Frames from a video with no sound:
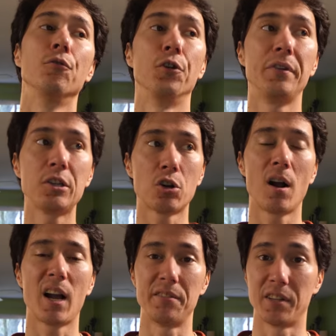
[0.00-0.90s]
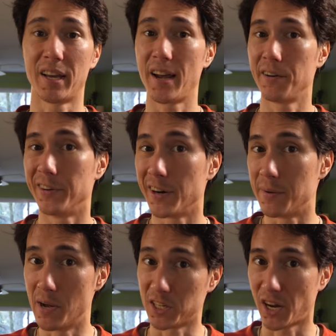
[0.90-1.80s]
for Adventure Archives, I care very
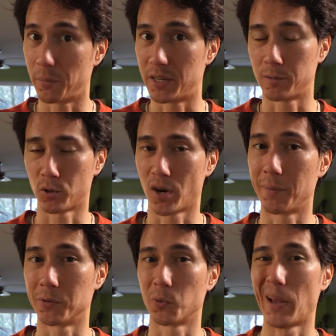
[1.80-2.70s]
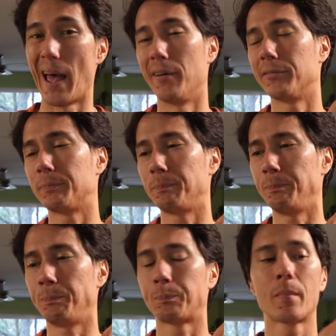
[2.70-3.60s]
much how many subscribers we have.
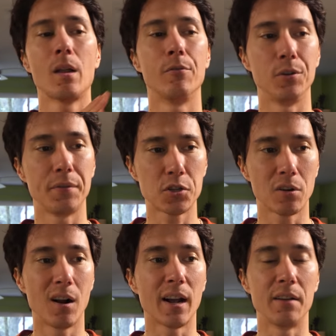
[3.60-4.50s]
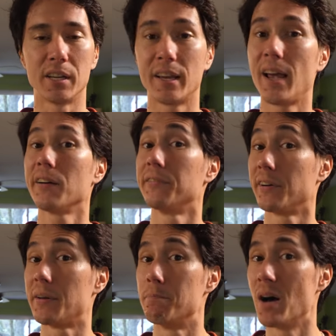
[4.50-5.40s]
For Adventure Archives, I care
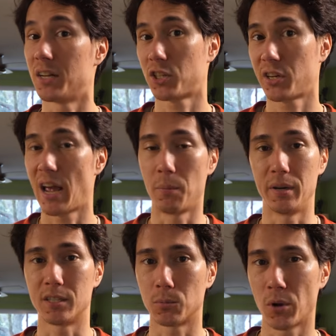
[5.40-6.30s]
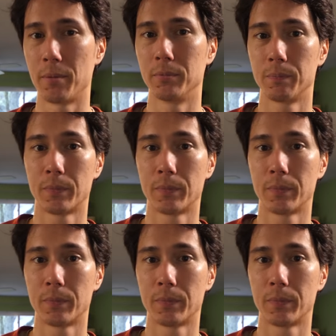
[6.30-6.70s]
very much how many subscribe.